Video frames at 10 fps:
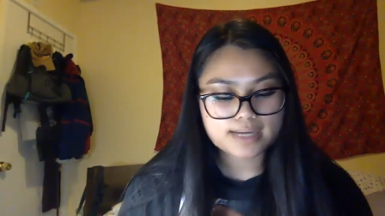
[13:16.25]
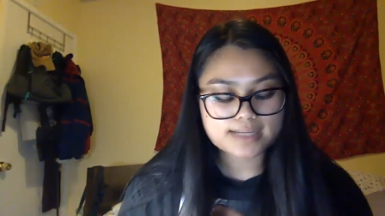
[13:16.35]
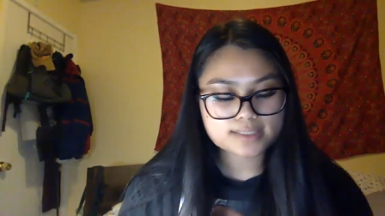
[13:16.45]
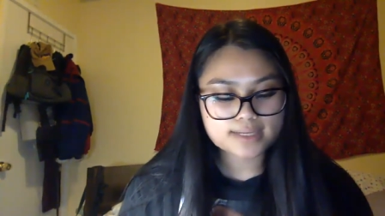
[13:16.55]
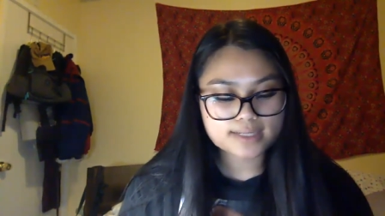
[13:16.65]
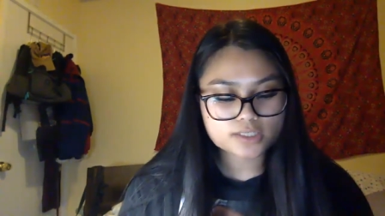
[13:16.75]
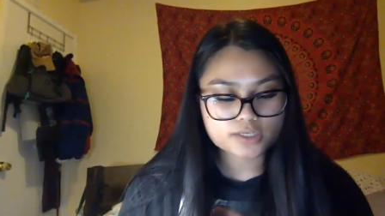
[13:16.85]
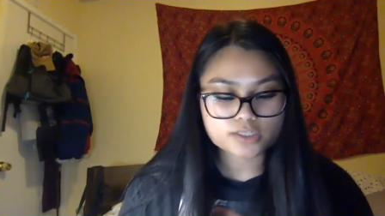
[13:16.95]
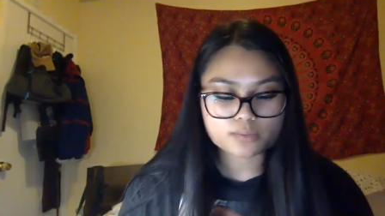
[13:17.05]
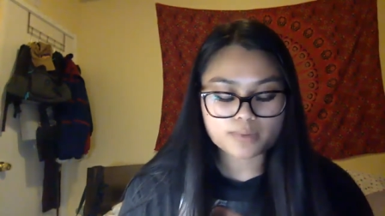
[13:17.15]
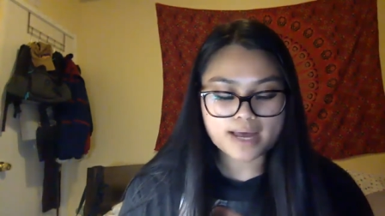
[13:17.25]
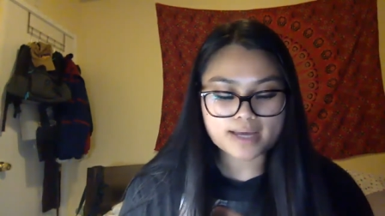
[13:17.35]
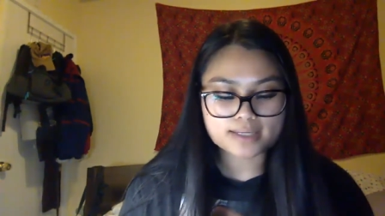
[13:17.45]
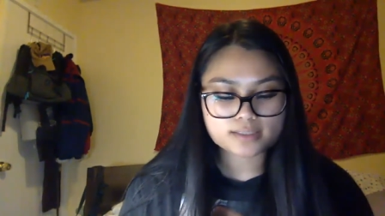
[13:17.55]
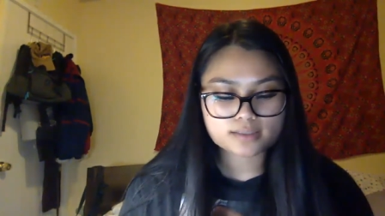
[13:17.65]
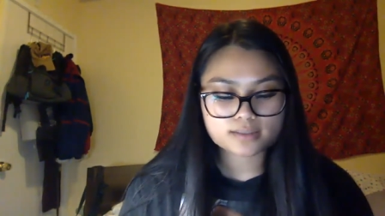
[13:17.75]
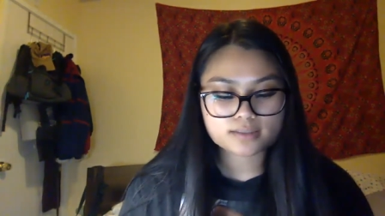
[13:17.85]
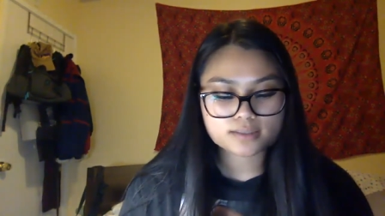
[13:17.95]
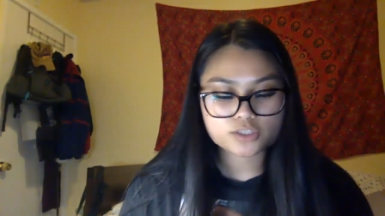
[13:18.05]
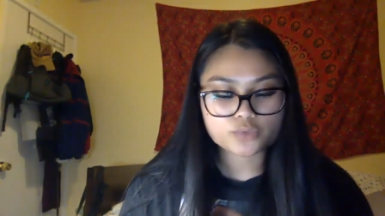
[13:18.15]
Instead, to her surprise,
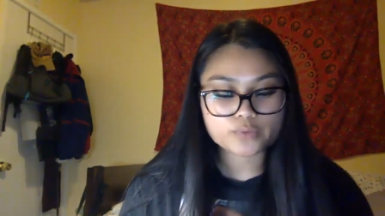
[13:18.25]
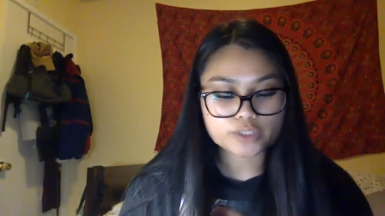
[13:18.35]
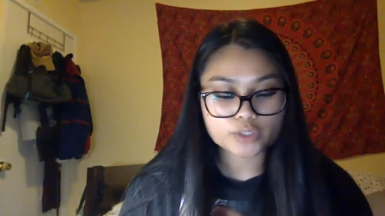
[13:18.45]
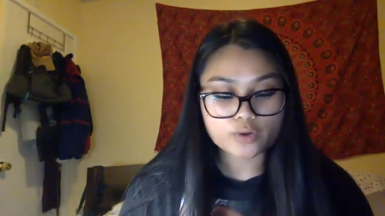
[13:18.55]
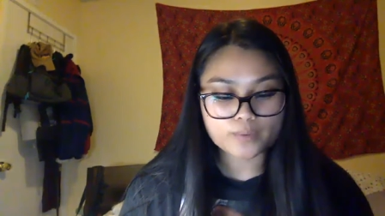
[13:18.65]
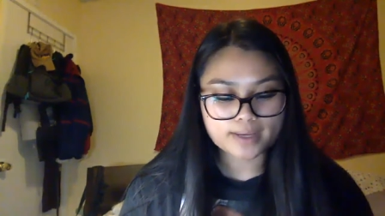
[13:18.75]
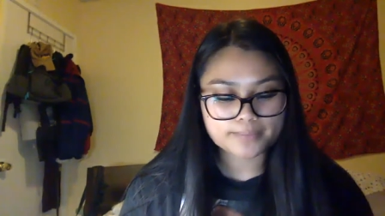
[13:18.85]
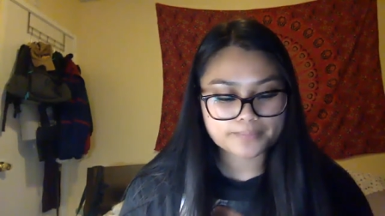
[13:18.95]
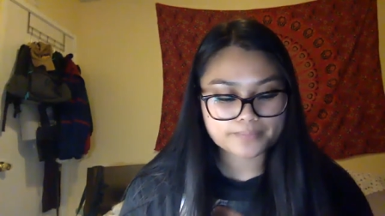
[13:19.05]
she was glowing.